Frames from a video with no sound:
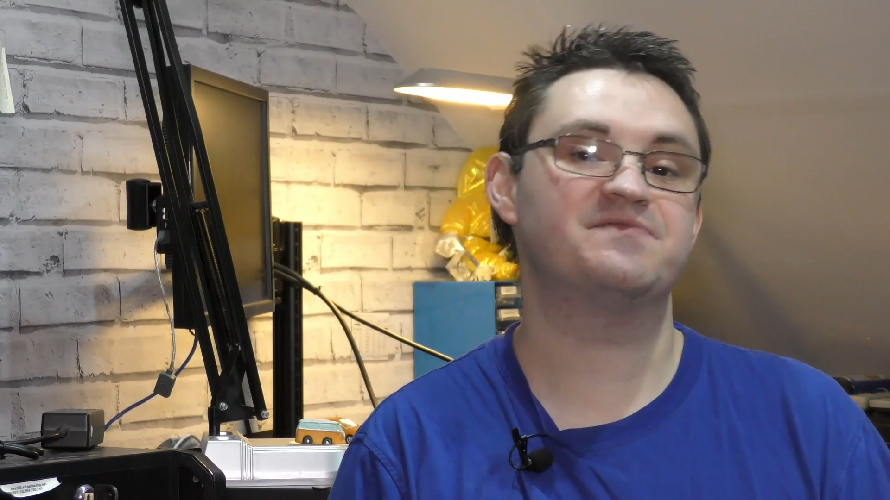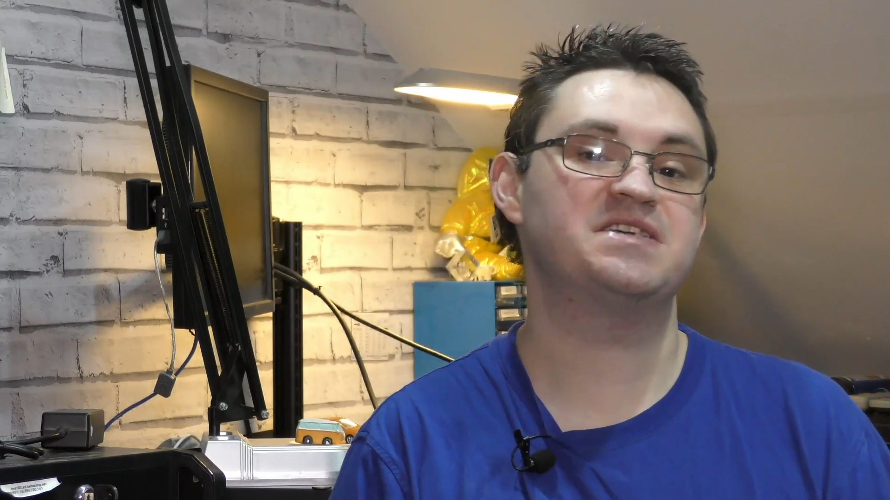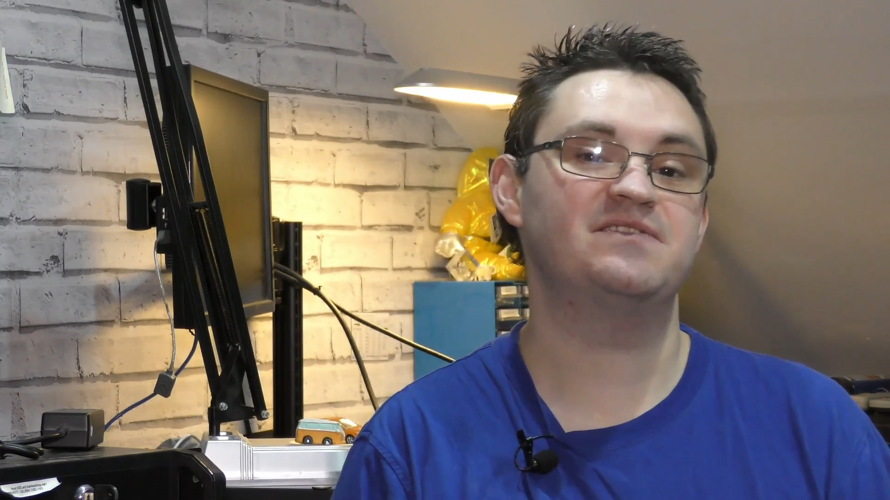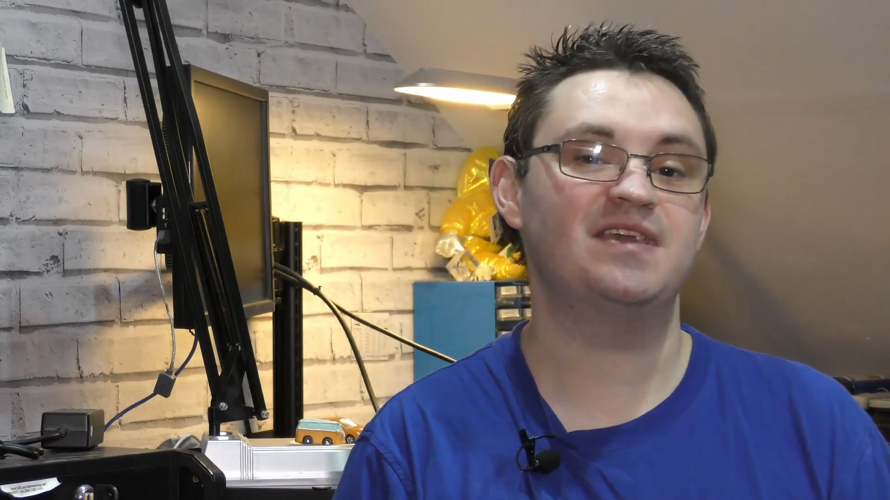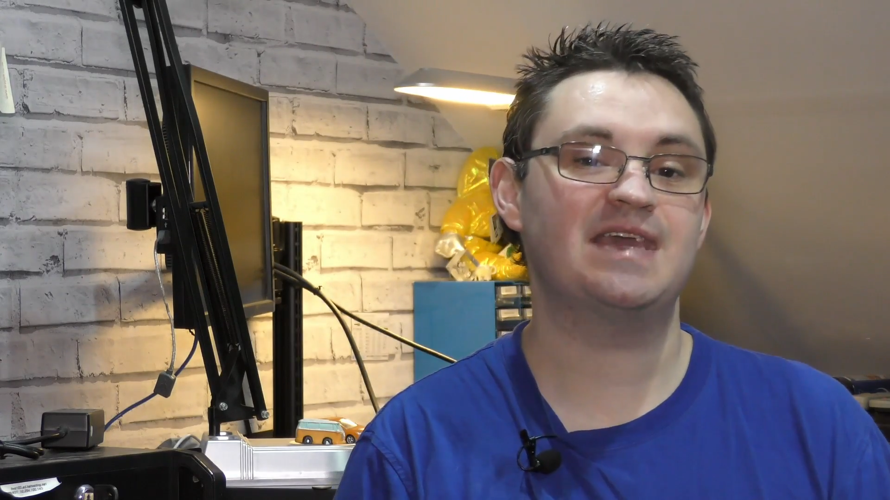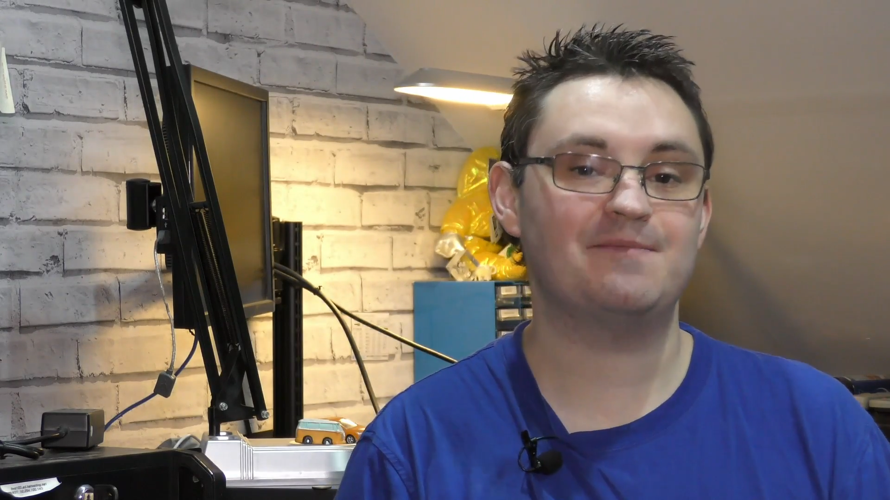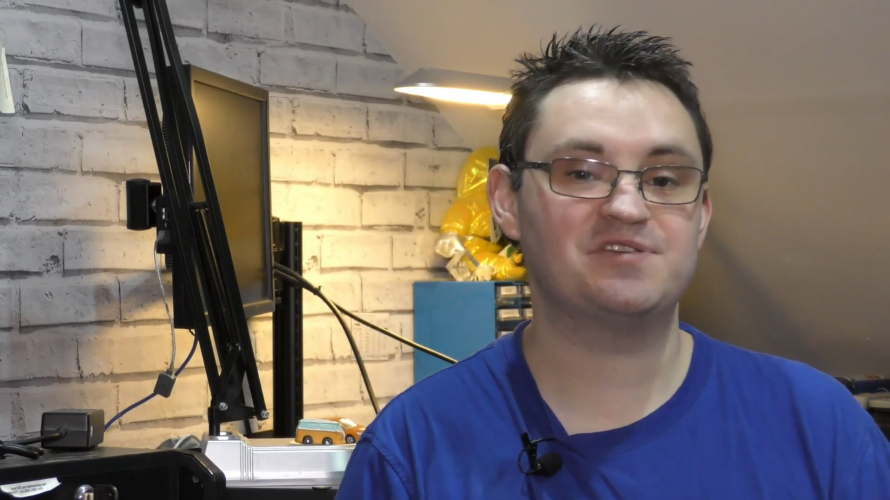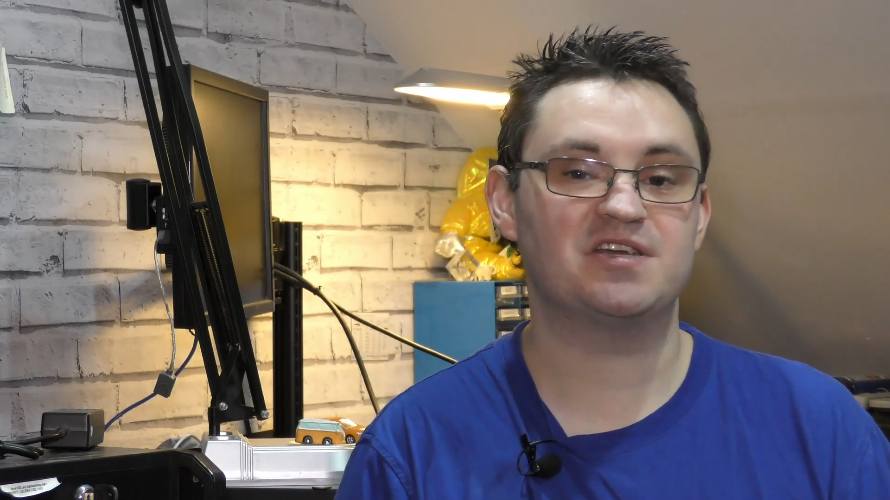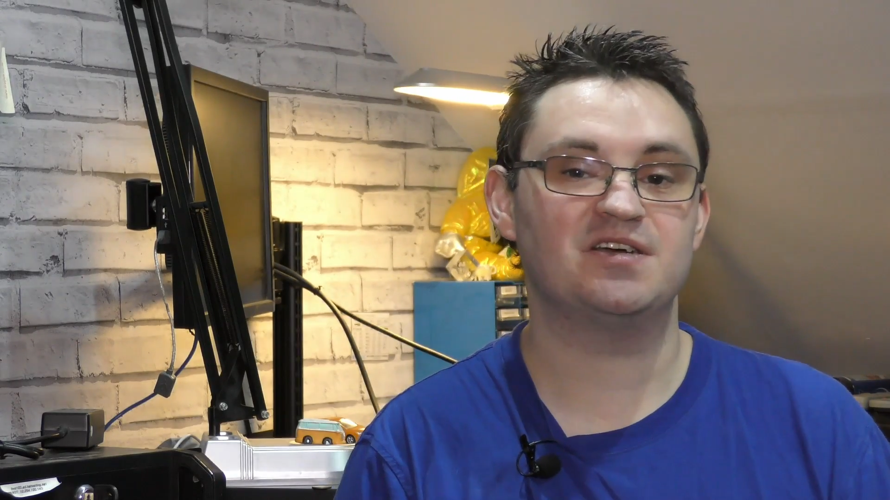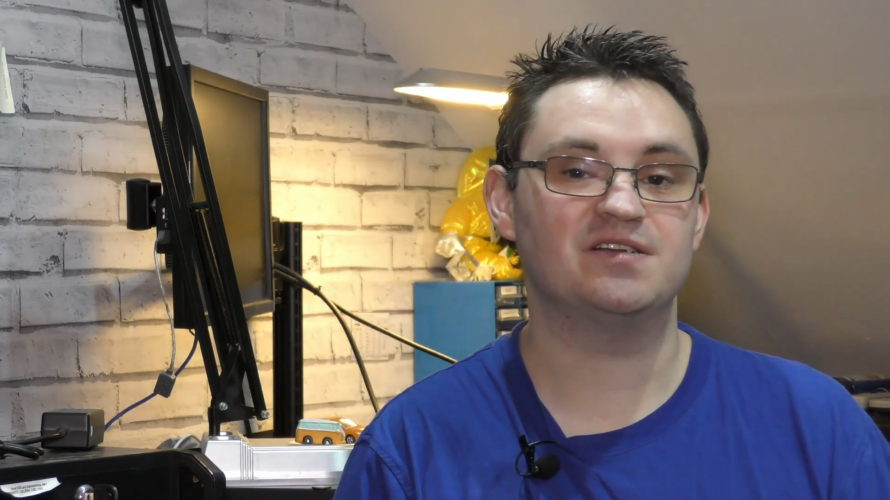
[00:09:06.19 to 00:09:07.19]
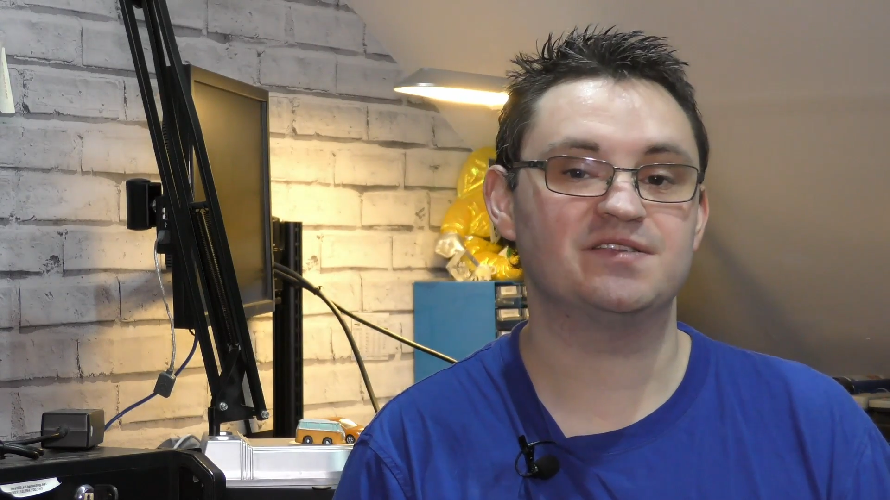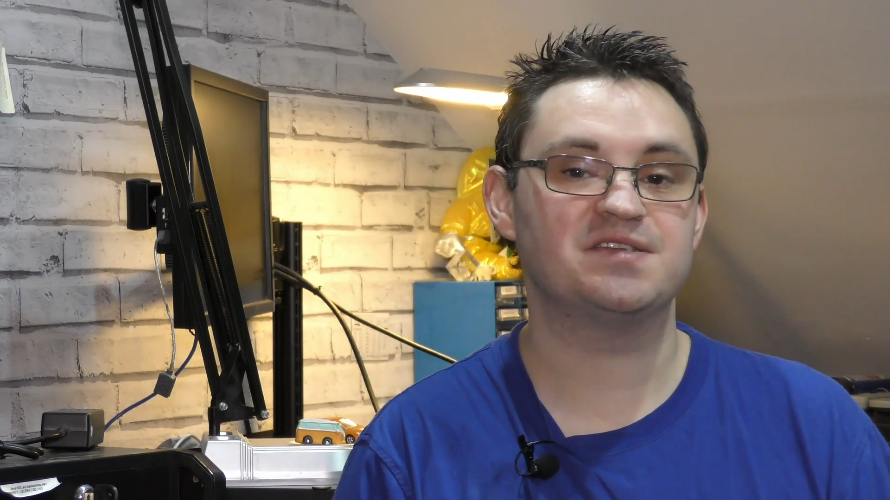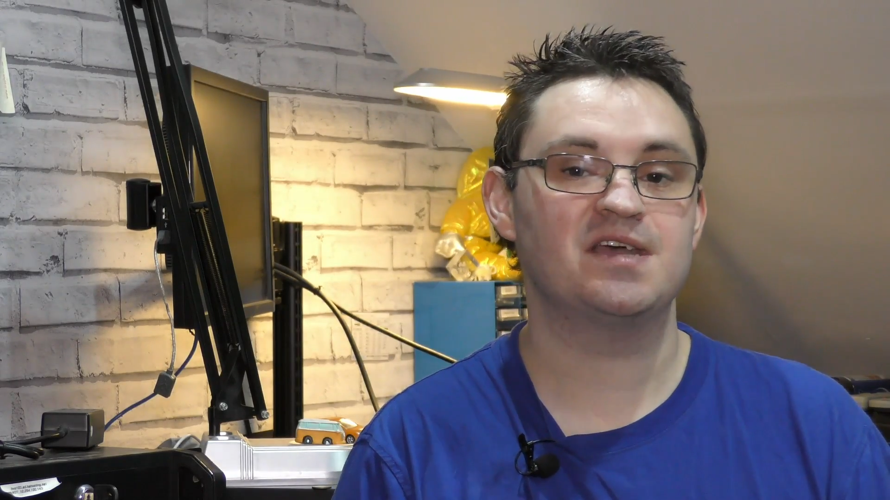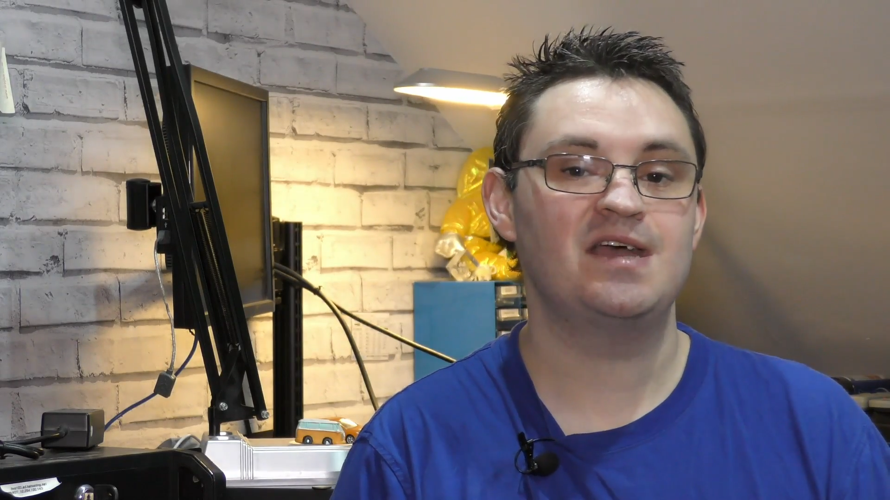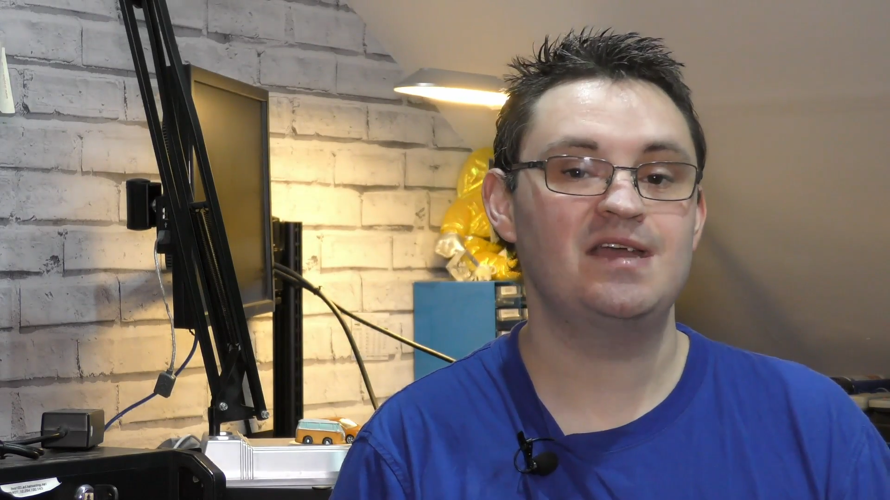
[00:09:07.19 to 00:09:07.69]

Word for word: of TV capture cards.